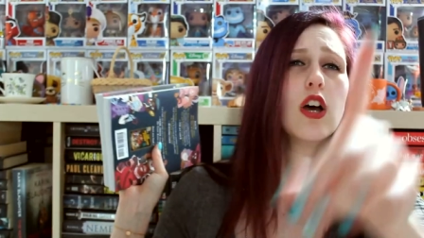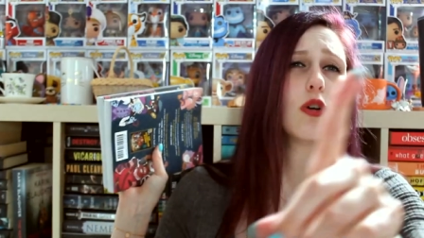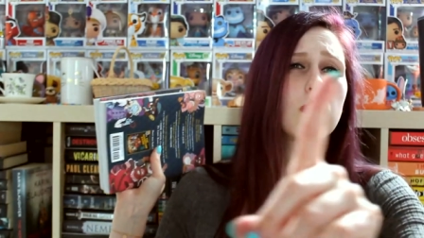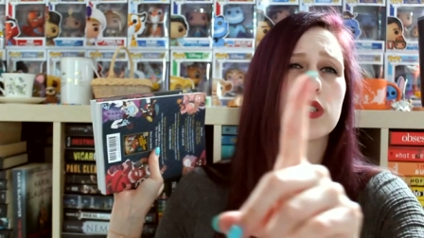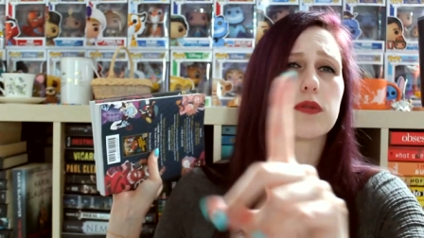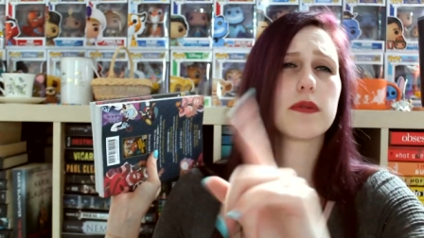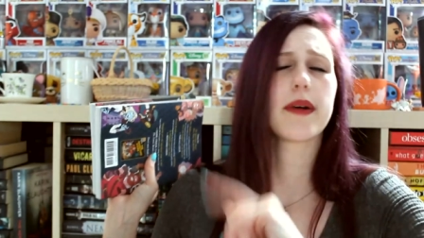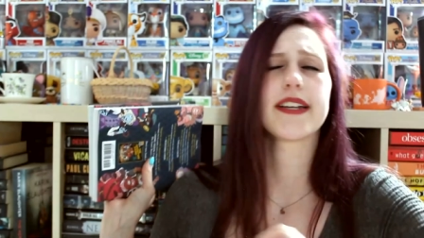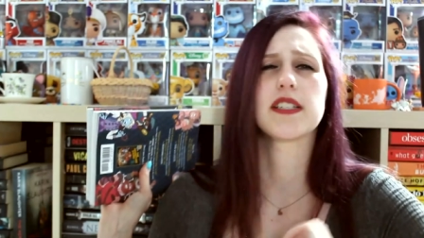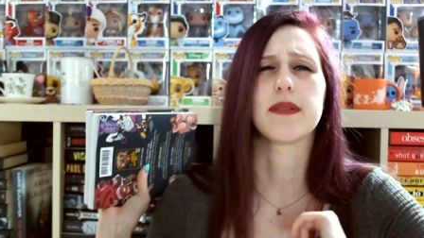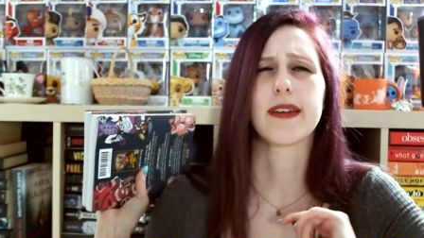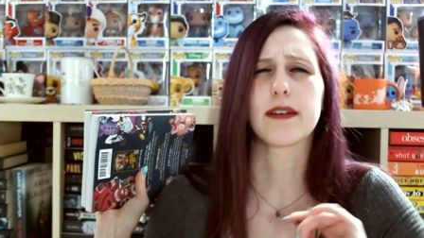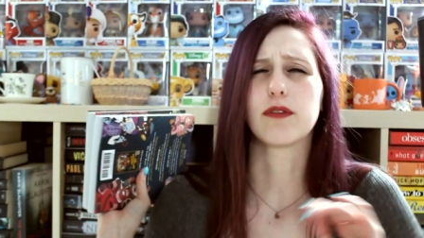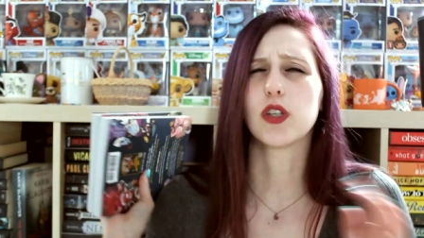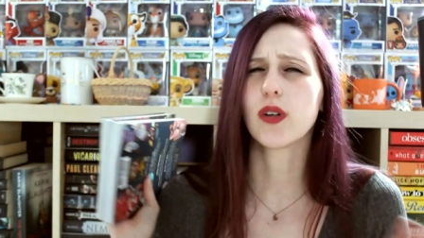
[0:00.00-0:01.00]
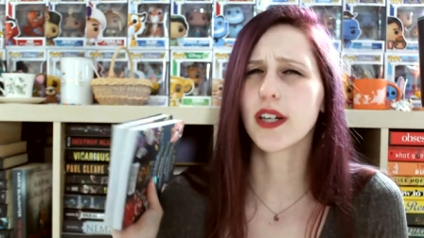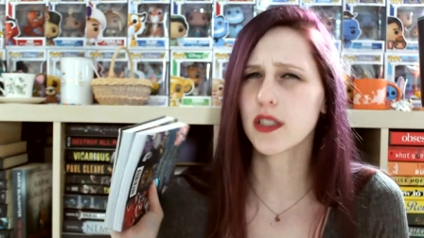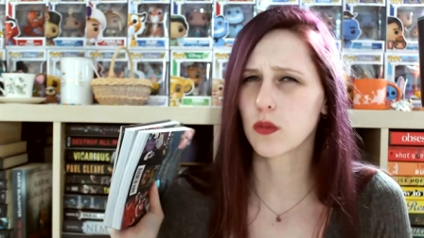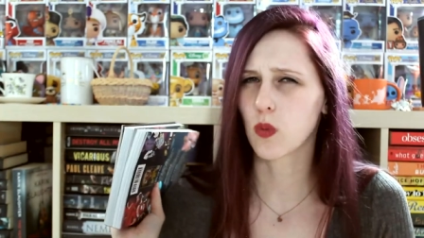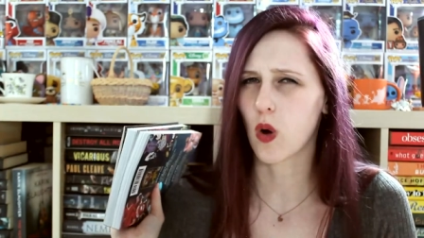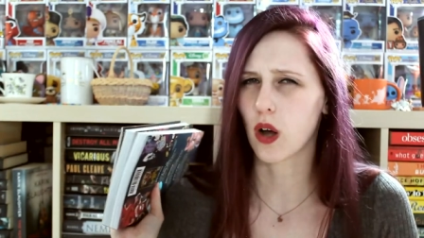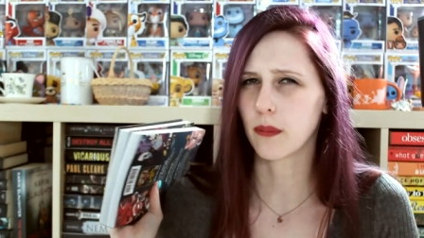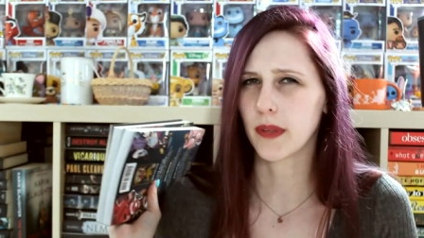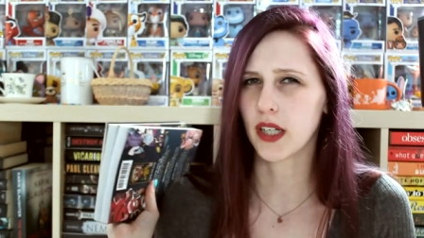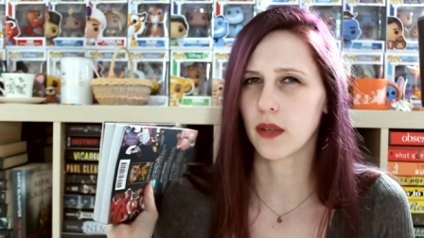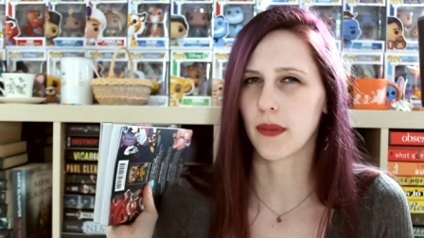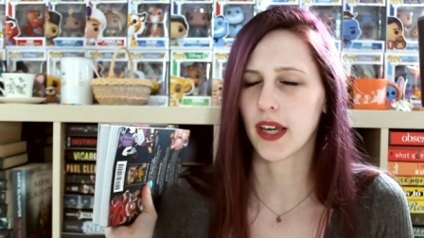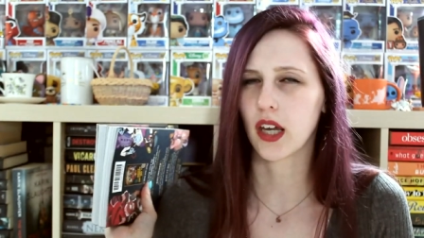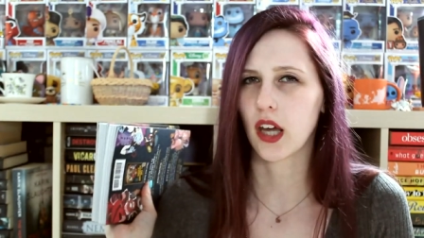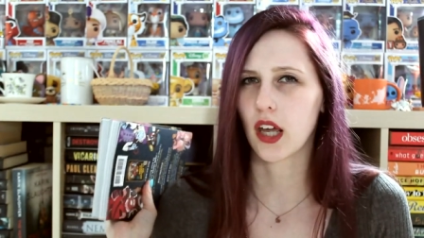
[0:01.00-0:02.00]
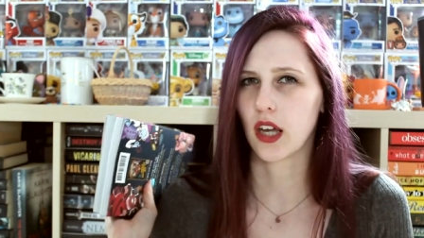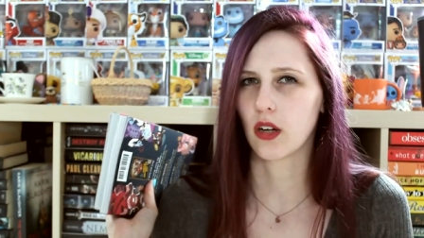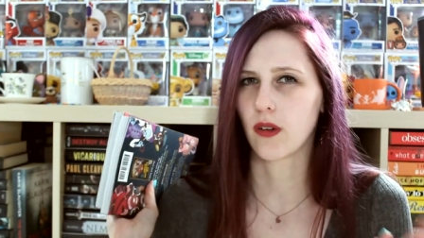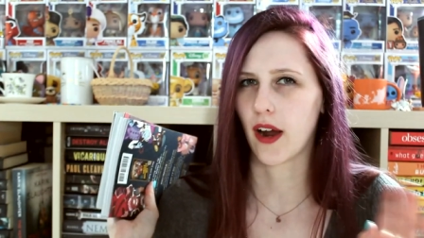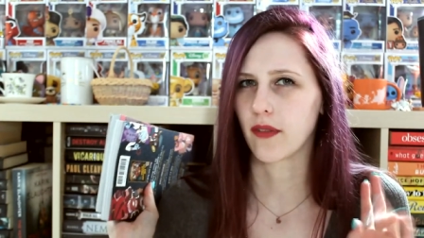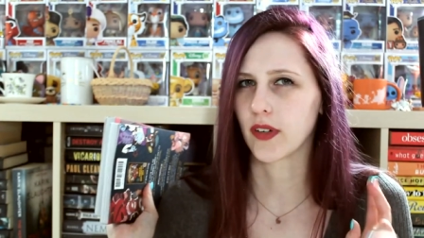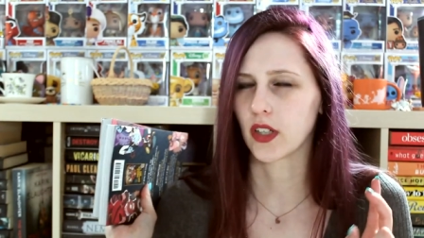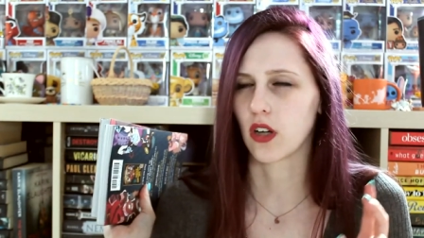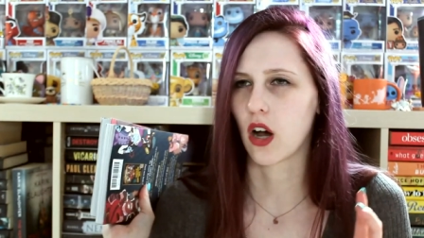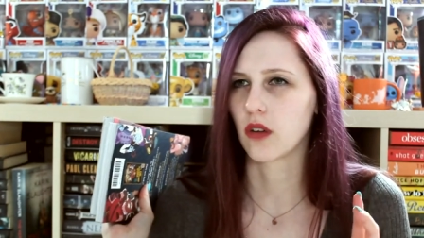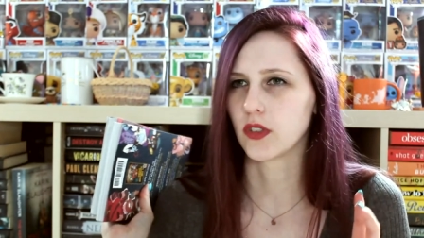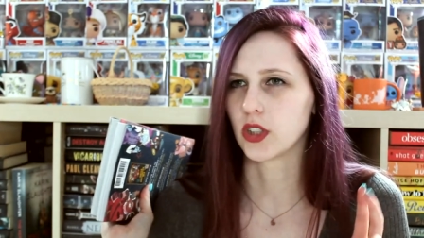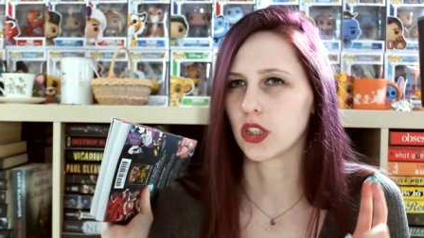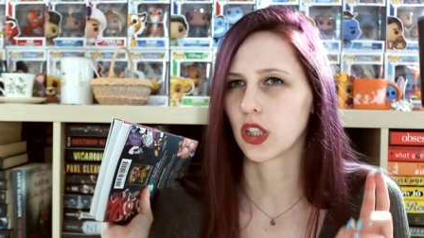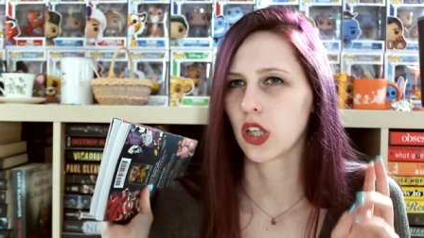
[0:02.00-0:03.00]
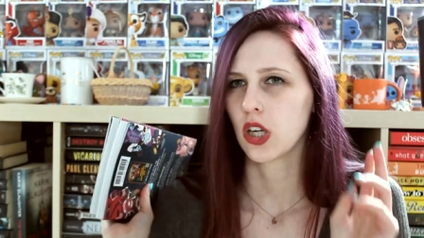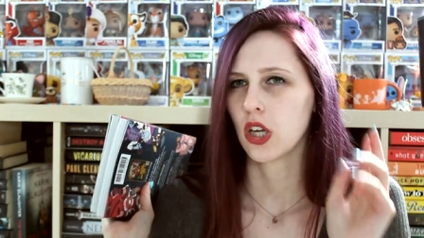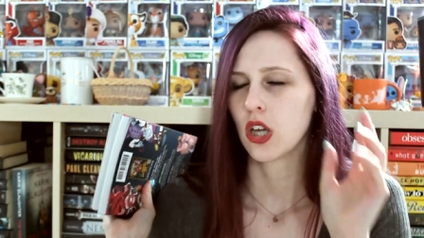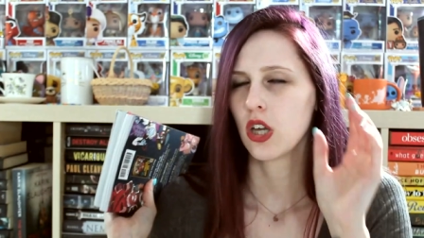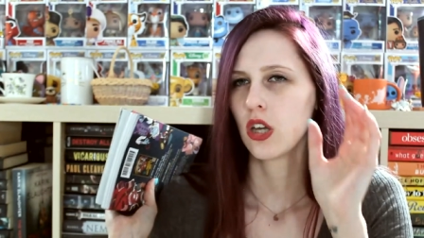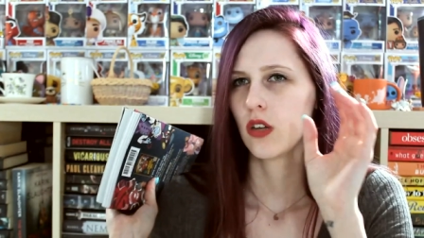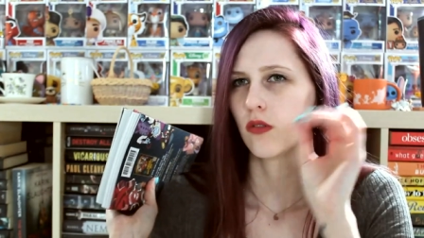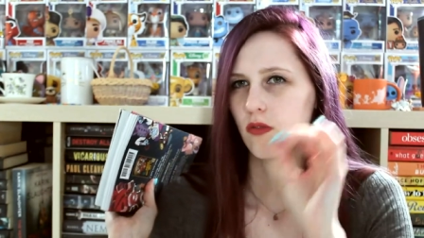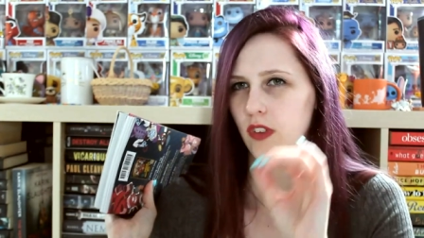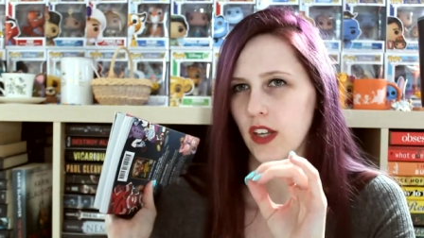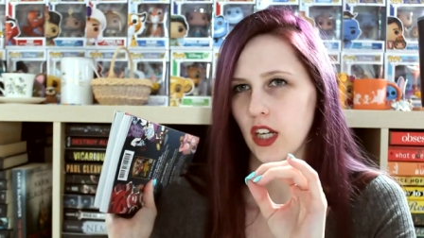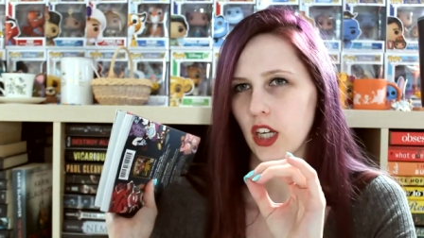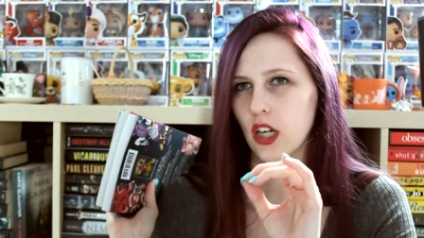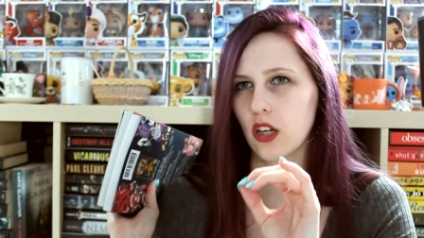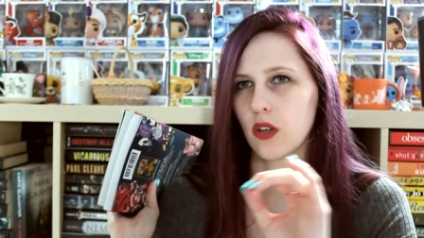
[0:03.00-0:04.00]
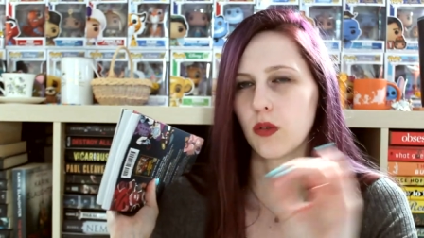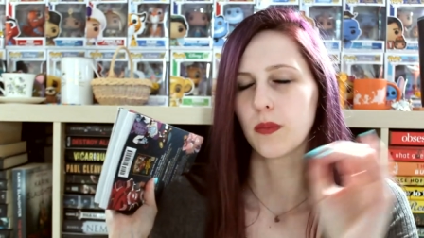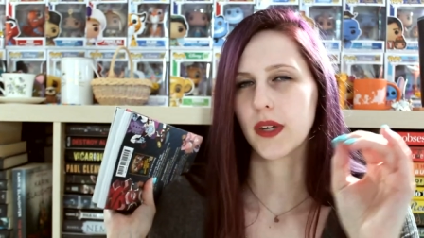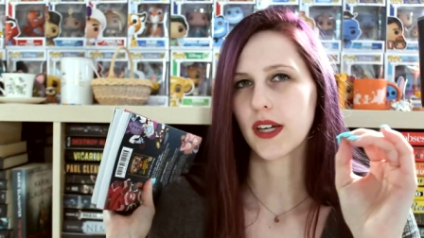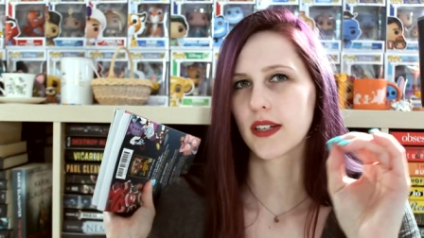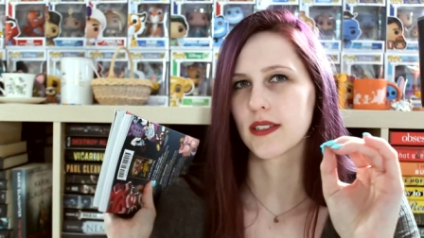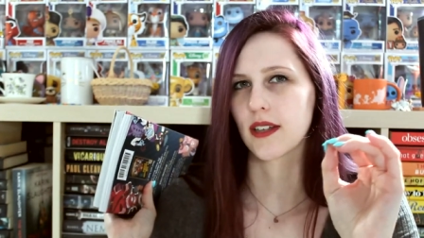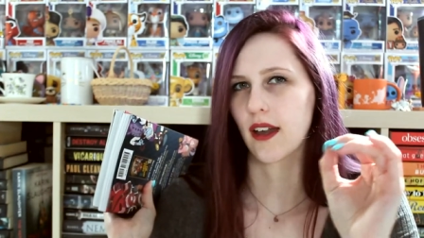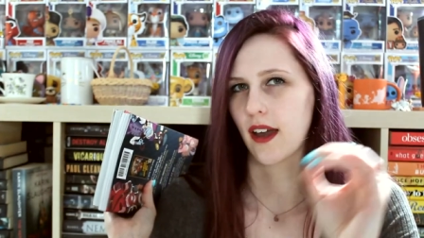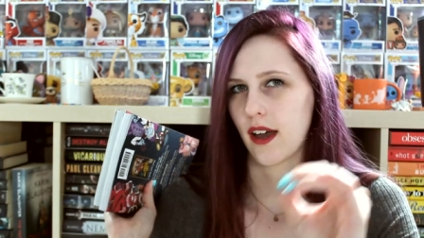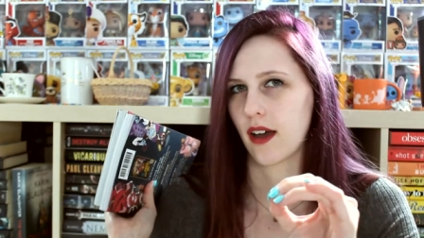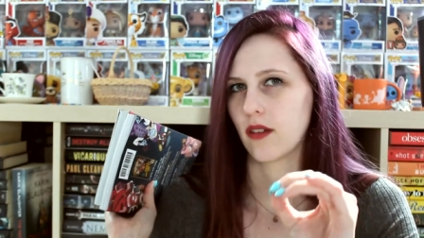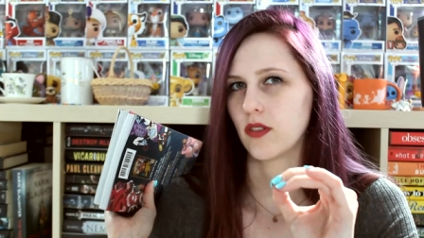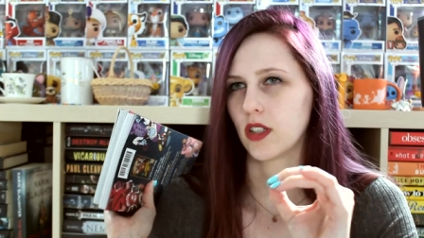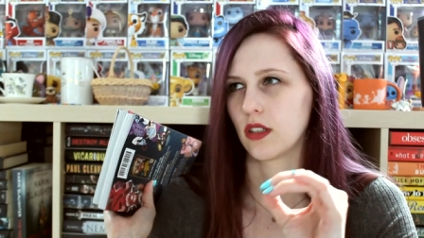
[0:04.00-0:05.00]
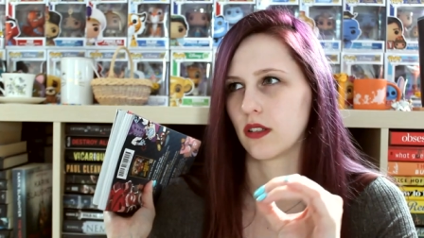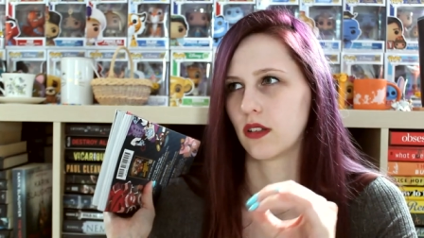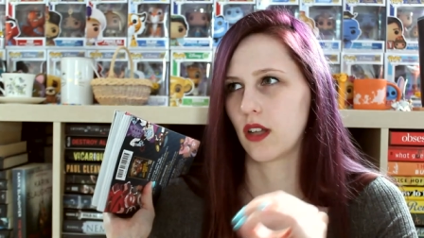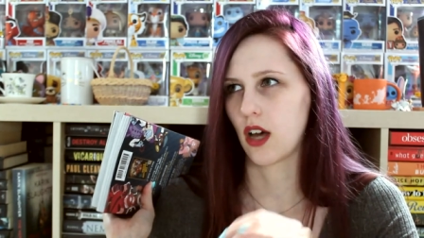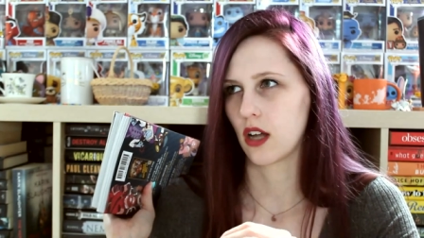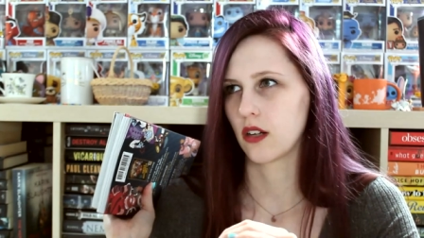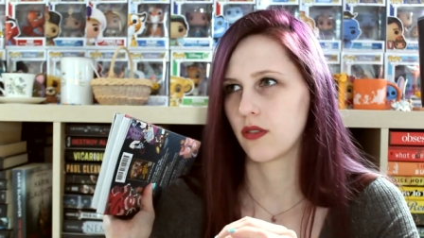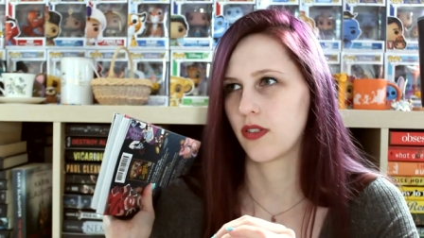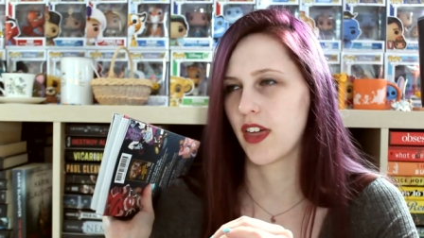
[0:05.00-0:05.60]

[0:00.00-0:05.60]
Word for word: which reminds me, if you guys want me to make a graphic novel video because I have a lot of